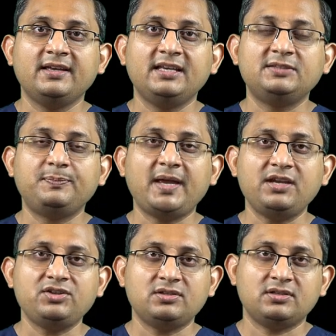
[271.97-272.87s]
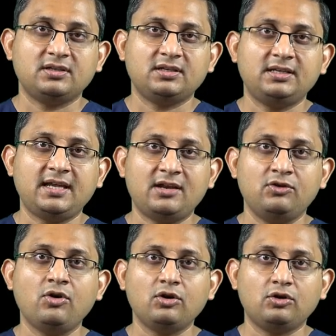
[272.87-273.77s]
If patient
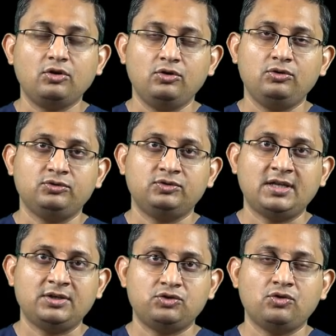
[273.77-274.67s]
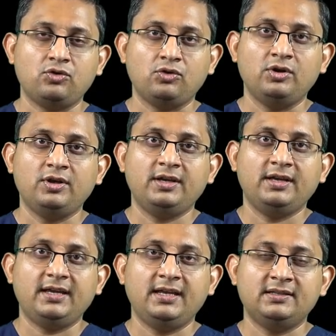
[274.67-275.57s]
cannot close their jaw
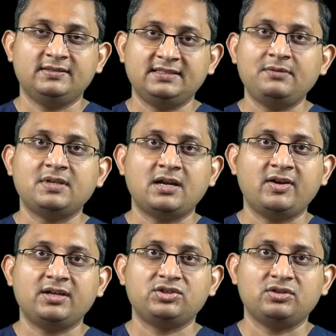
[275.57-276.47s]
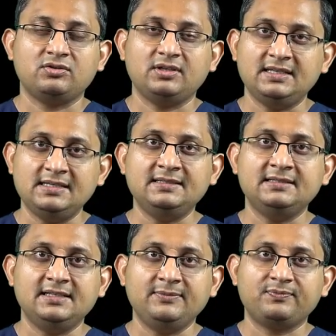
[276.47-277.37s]
in the same direction
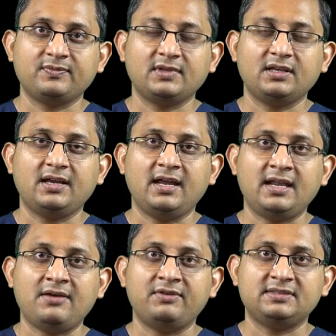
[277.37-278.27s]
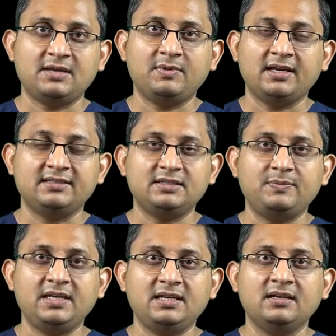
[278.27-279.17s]
easily and have a stable
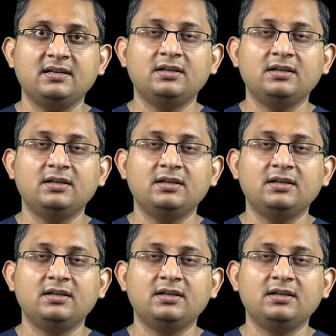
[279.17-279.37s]
ICP,